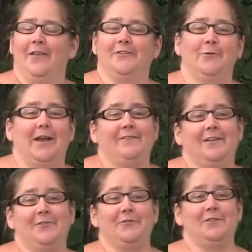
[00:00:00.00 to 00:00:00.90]
So what I've
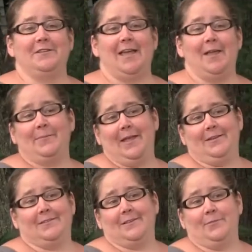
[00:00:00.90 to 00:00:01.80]
done through the time
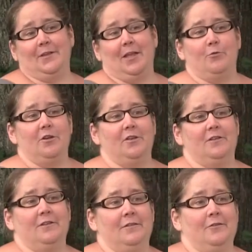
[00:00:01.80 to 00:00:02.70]
bank is something I
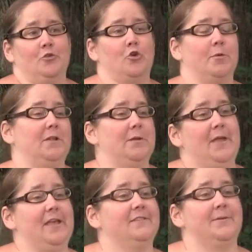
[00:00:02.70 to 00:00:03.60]
wouldn't normally
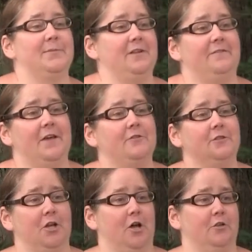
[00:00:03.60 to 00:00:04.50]
pay somebody
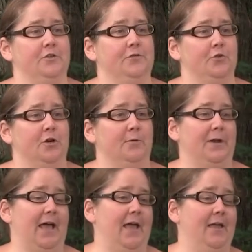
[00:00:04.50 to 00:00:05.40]
federal dollars for,
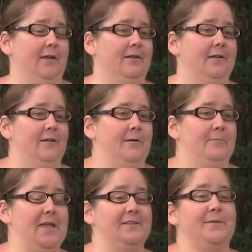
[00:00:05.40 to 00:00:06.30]
but I
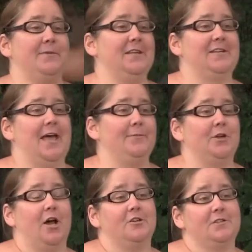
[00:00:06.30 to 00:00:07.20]
pay somebody time
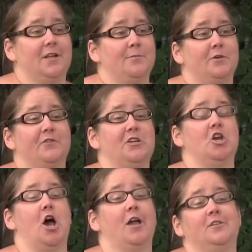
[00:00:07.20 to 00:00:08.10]
dollars to come over
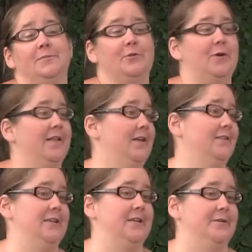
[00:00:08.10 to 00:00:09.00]
and talk to me while I
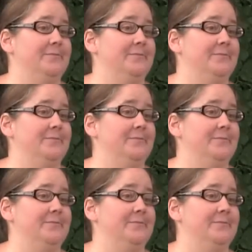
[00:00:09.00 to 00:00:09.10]
clean.